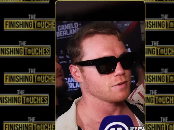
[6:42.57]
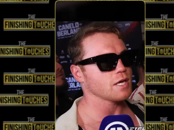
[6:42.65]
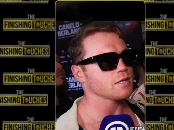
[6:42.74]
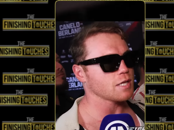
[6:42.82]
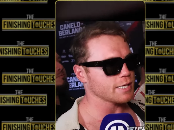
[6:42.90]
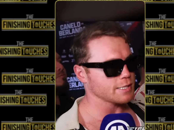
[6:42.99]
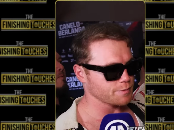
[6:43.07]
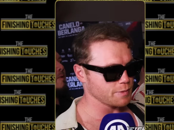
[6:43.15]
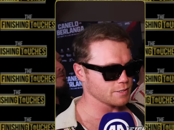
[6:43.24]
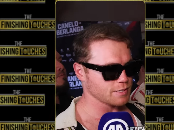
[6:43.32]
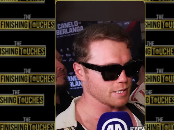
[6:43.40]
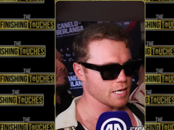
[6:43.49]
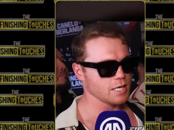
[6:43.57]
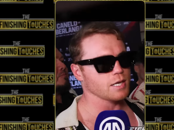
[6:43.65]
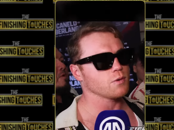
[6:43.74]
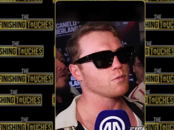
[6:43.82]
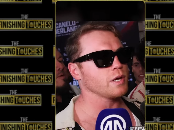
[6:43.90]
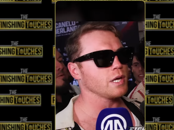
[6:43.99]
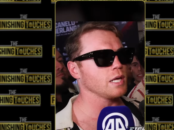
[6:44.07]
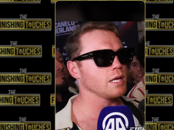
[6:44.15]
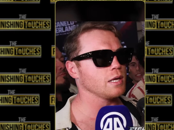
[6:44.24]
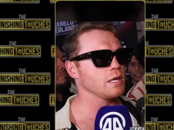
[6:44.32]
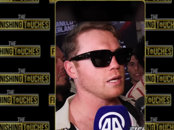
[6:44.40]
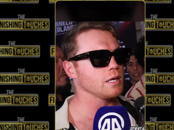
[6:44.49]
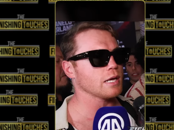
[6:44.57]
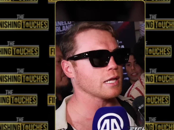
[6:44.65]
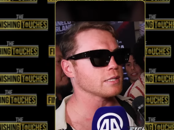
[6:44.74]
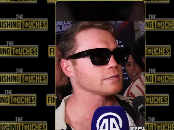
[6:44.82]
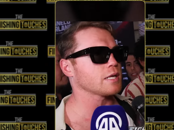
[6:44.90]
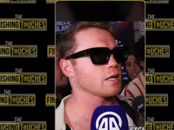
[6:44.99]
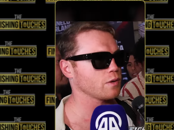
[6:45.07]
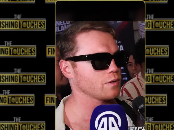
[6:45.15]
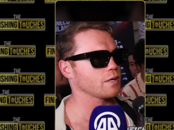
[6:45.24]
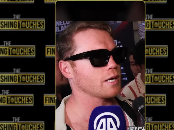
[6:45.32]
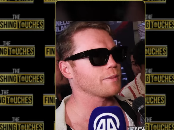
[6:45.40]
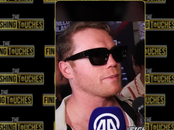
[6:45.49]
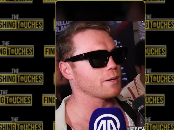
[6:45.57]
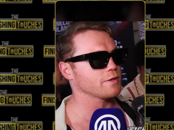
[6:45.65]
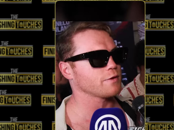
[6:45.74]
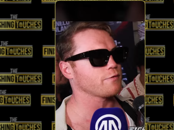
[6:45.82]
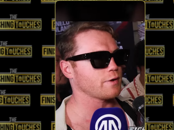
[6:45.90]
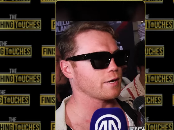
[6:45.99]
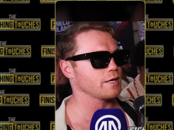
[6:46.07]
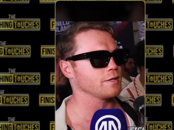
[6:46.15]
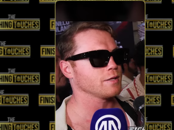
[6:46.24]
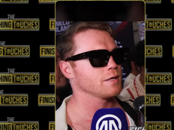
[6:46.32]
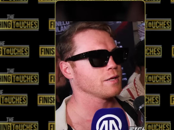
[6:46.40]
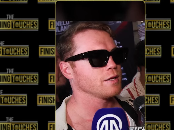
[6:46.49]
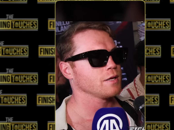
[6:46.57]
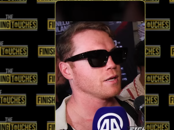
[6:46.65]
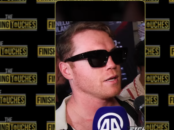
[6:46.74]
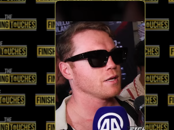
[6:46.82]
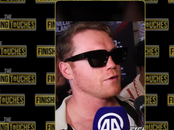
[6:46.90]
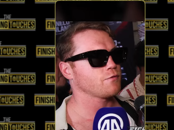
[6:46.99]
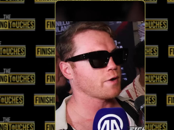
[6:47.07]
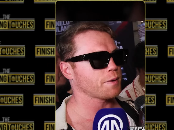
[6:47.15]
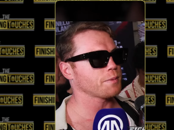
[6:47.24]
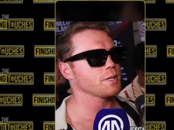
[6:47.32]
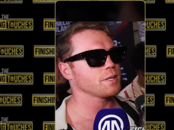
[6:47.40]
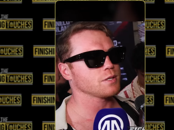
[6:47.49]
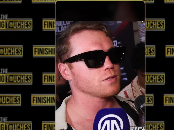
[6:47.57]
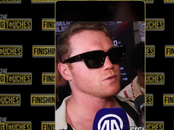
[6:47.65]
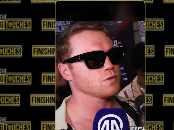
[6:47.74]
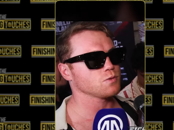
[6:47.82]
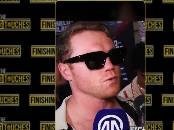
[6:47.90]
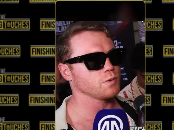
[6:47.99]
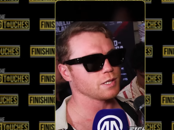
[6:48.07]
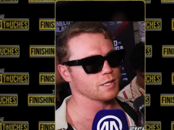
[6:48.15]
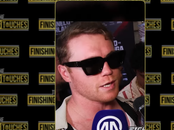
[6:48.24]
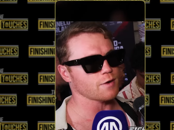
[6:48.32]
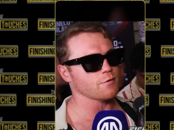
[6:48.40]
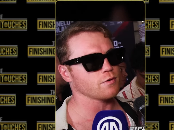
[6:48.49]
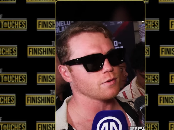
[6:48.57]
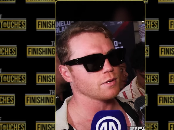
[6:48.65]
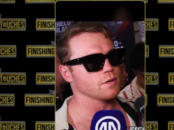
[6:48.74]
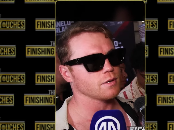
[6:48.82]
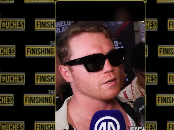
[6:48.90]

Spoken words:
They text me and say, we can talk about the fight in February with Crawford.